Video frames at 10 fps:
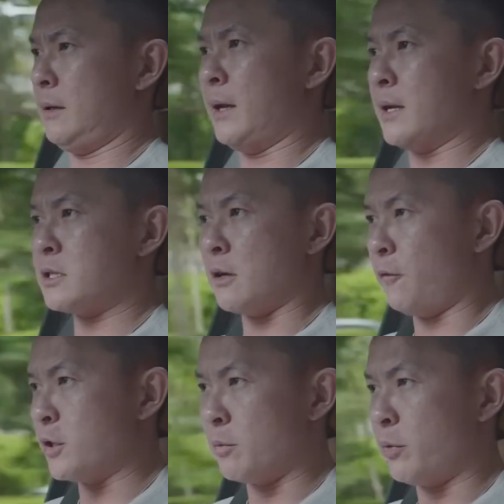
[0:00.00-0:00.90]
it has
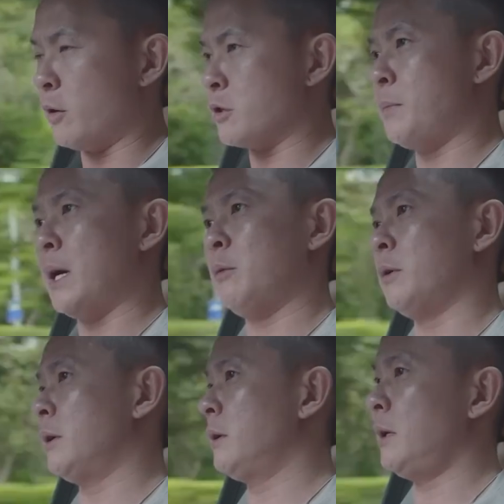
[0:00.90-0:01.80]
sufficient brake
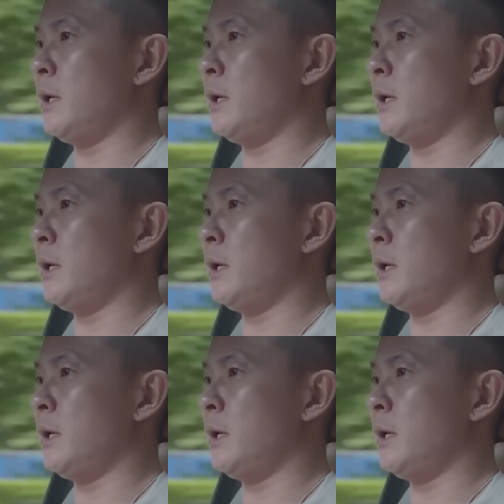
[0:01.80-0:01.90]
horsepower,